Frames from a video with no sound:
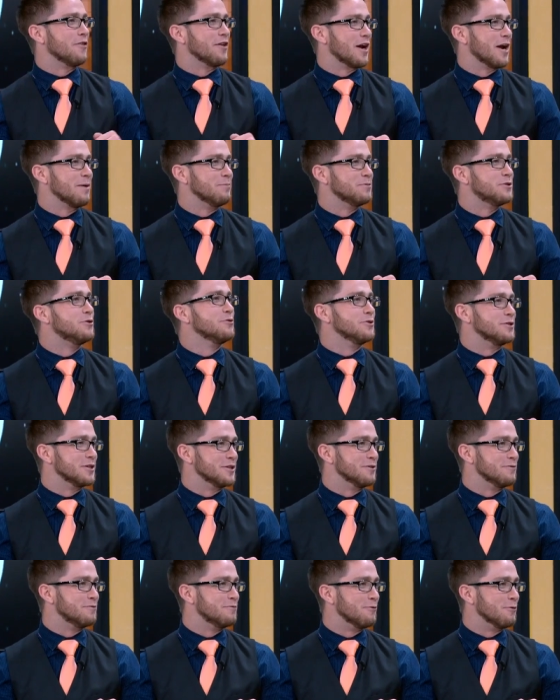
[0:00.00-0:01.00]
that I'm too
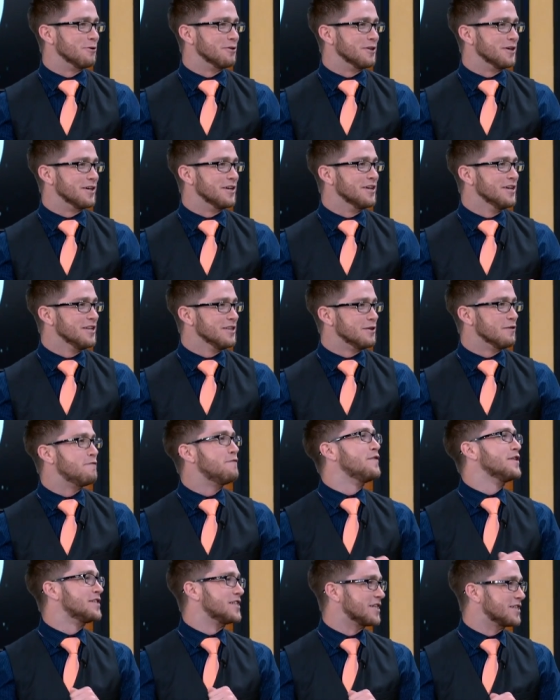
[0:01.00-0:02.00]
good for the, the
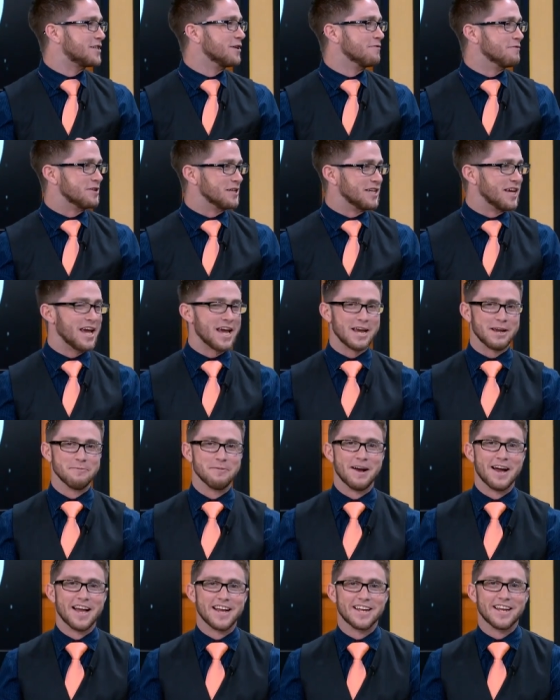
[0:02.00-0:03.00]
physics of the game,
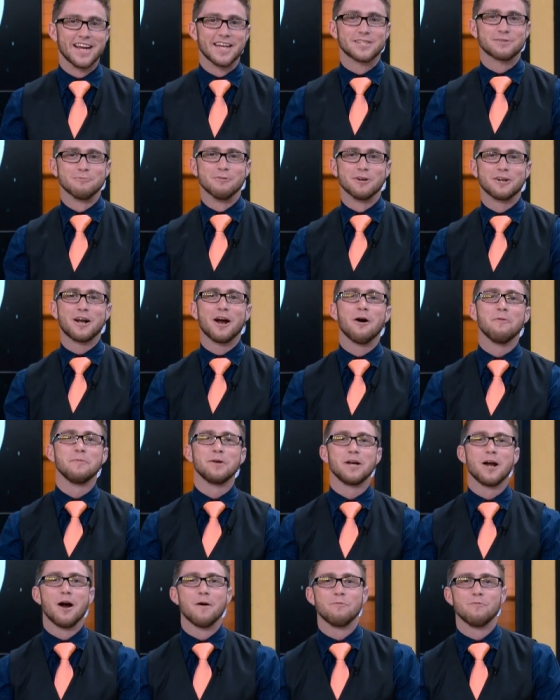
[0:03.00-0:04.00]
yeah, I guess. Well,
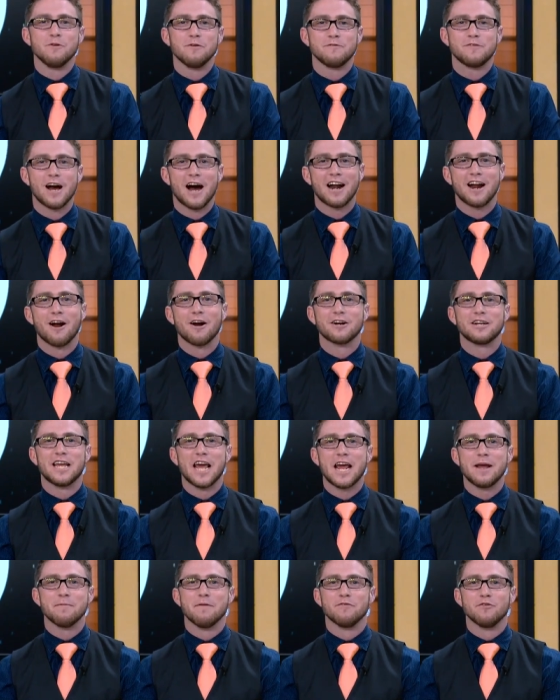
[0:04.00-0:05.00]
coming up, we've got our
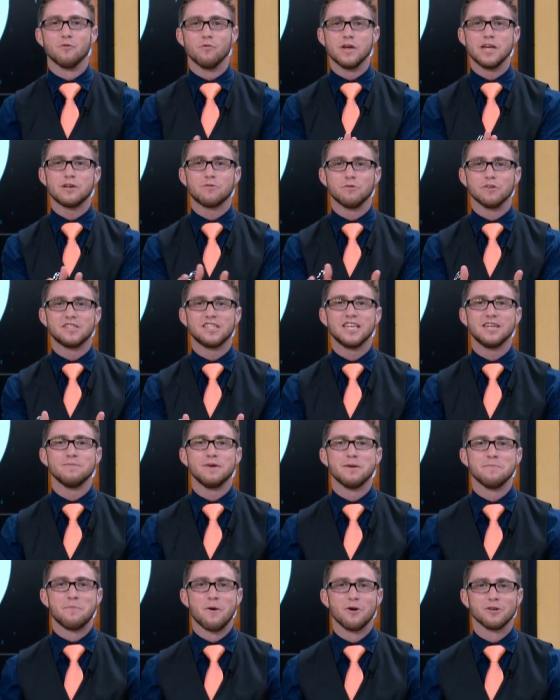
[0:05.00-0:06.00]
Game of the Week with
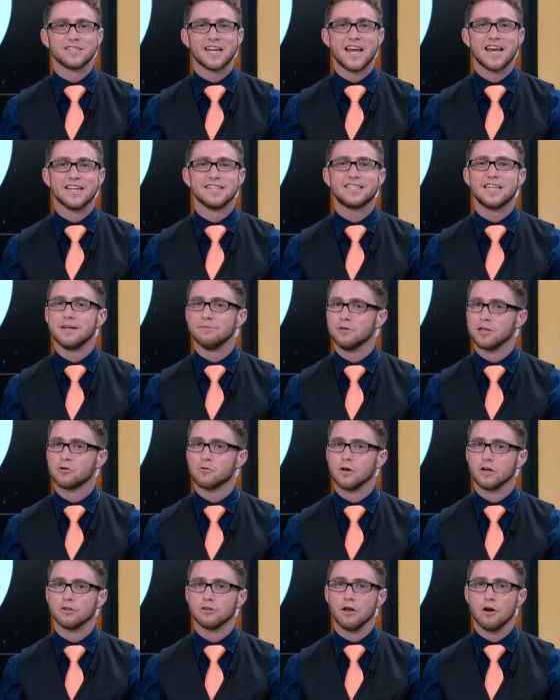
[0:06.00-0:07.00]
Team Impulse and Team
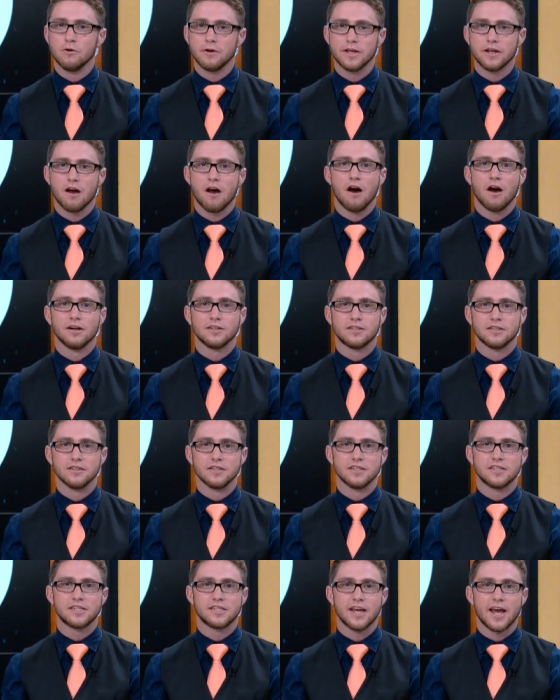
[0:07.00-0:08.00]
Liquid loading onto
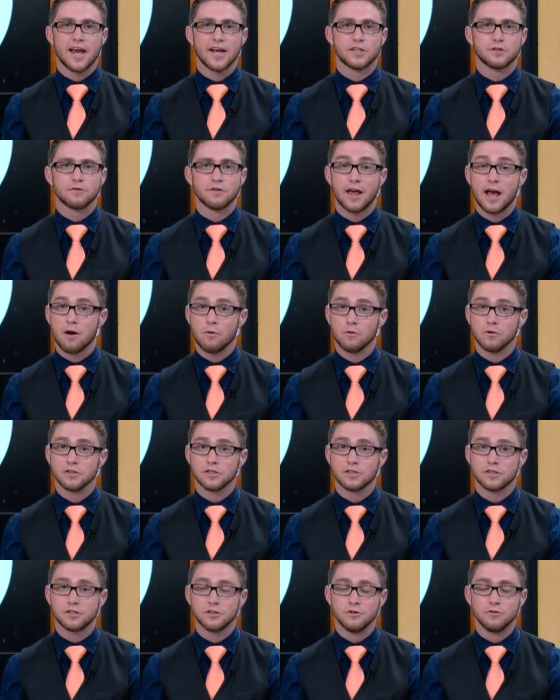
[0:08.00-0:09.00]
the stage for that
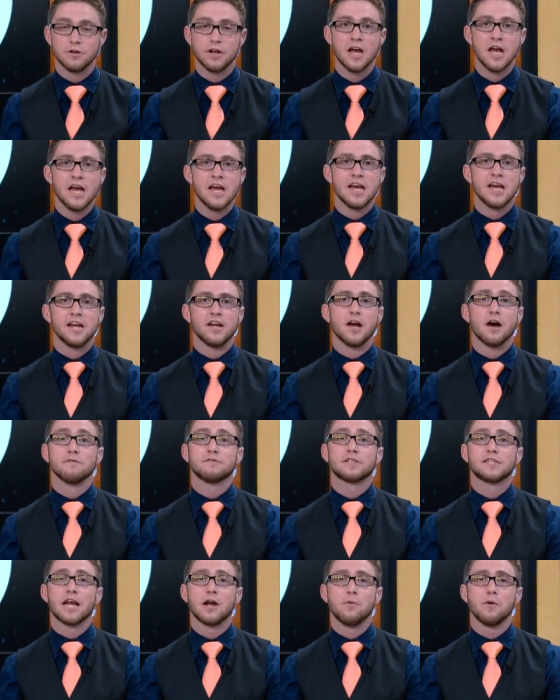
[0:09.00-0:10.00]
one soon
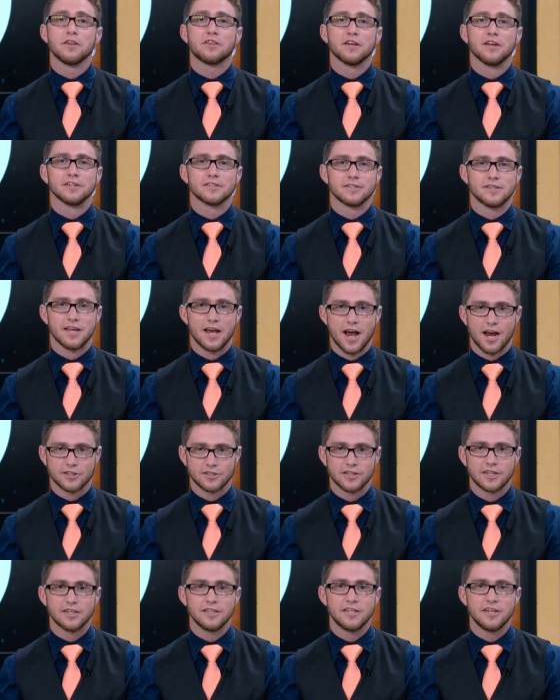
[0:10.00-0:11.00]
enough. Stay with us. The
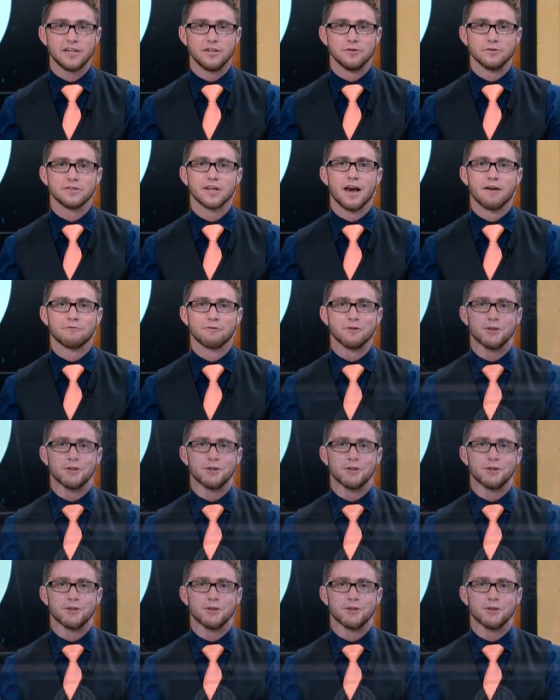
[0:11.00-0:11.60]
action continues after